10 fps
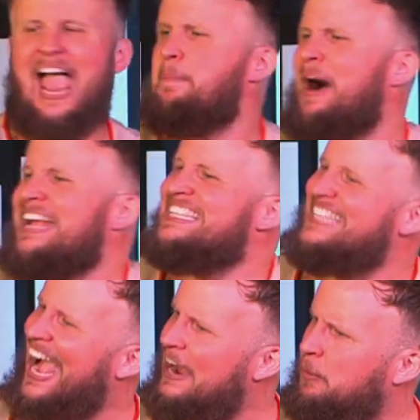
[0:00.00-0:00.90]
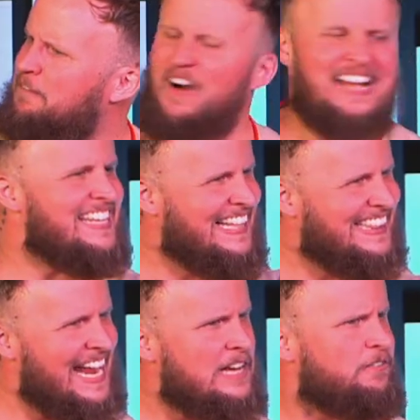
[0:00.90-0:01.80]
Am I sacrificing
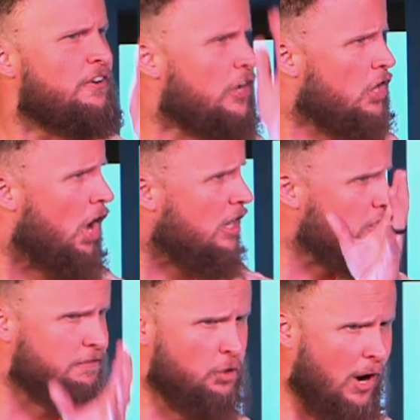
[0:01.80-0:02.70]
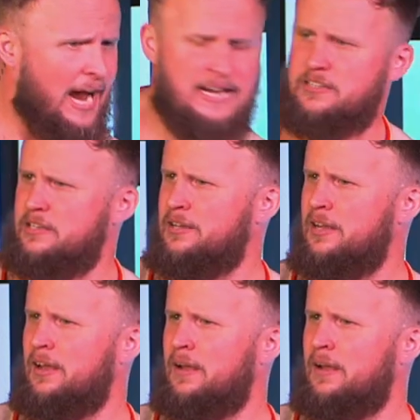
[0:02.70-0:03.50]
things for the cause of Christ?